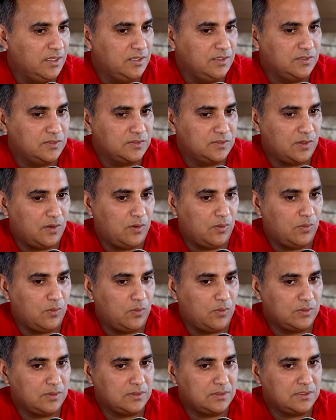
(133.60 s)
So
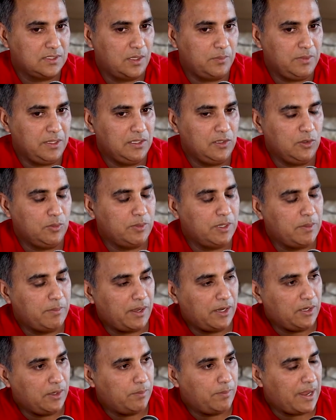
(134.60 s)
tell me a little bit about
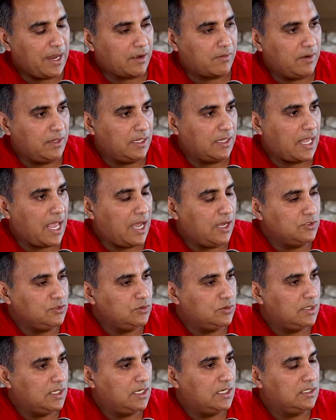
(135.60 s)
your background. Like, how'd you
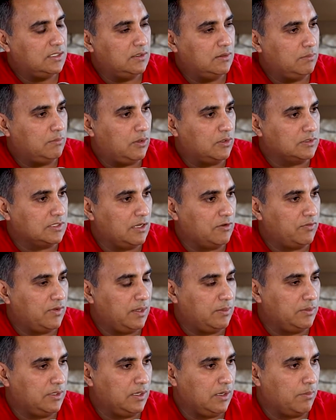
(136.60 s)
get into
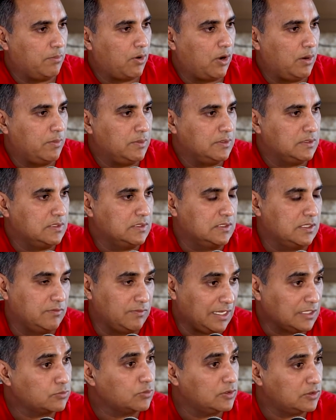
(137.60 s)
multifamily and apartments and stuff?
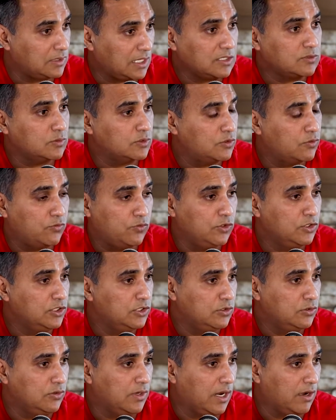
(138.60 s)
That's what you fully
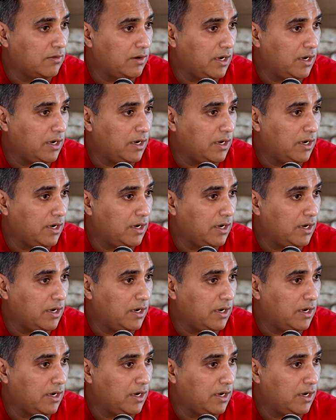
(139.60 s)
do now,